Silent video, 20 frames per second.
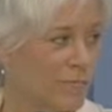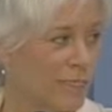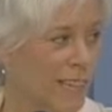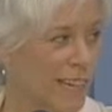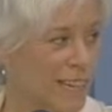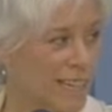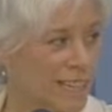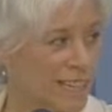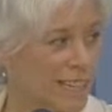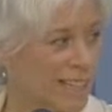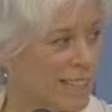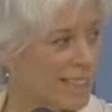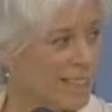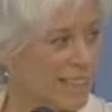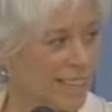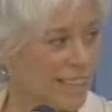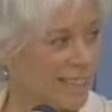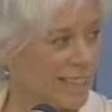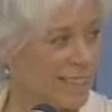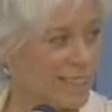And in
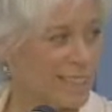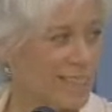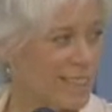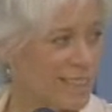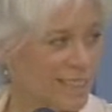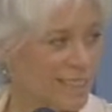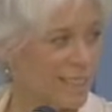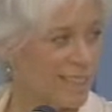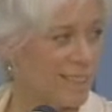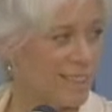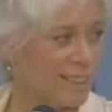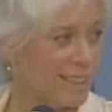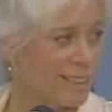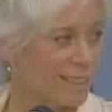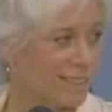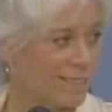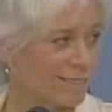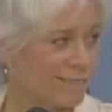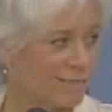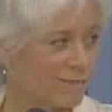that instant,
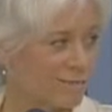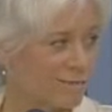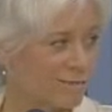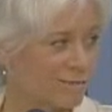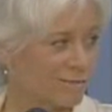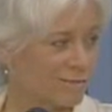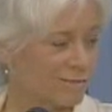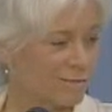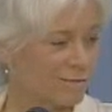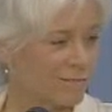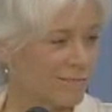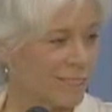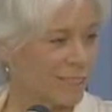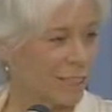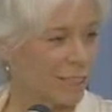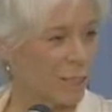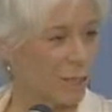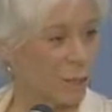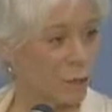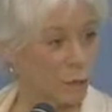
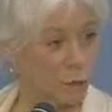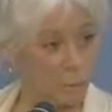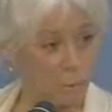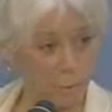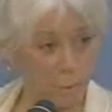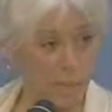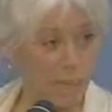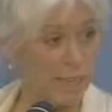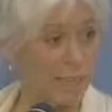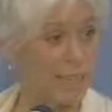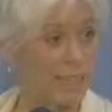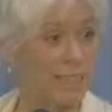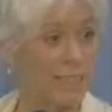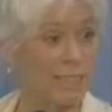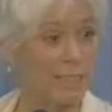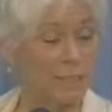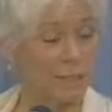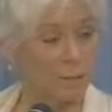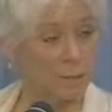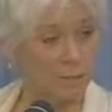your mind
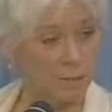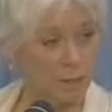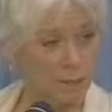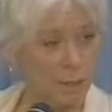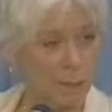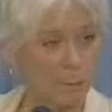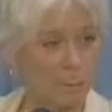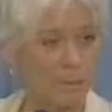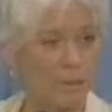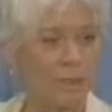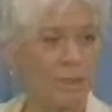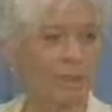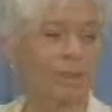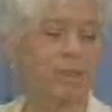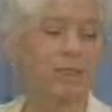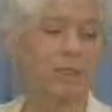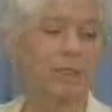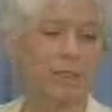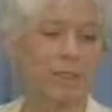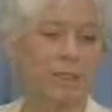is flipped
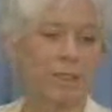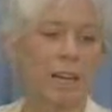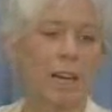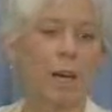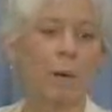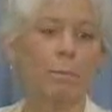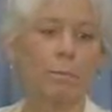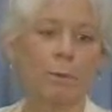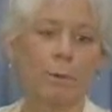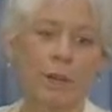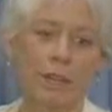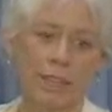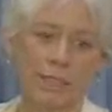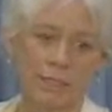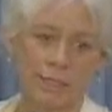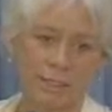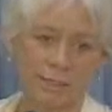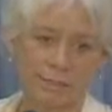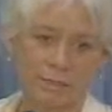upright,